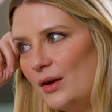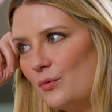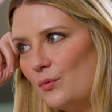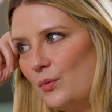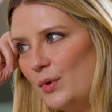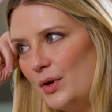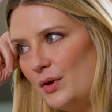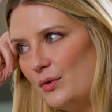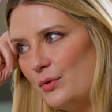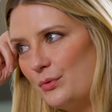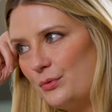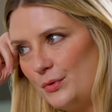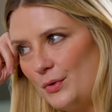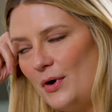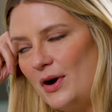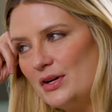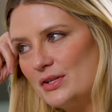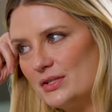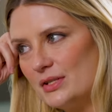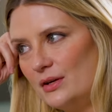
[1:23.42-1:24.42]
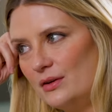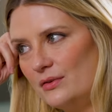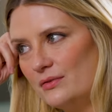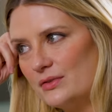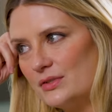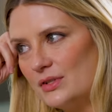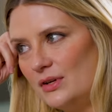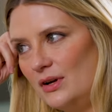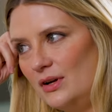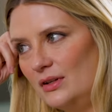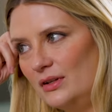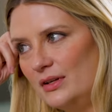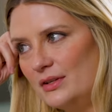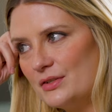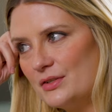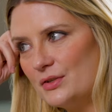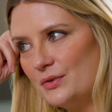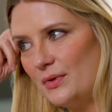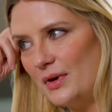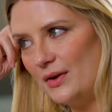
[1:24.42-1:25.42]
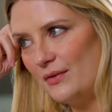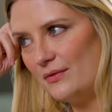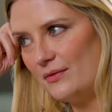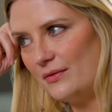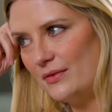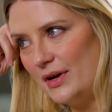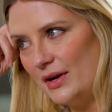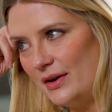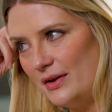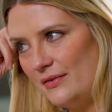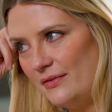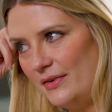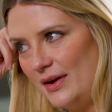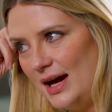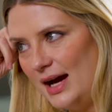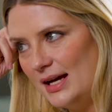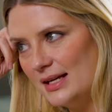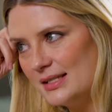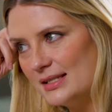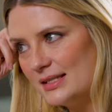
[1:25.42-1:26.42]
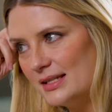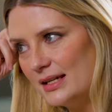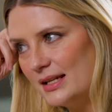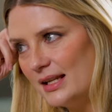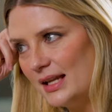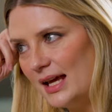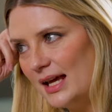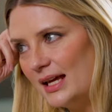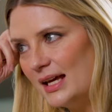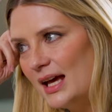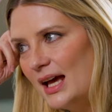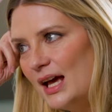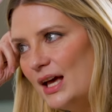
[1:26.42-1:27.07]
we threw ourselves all into it very fast. And like,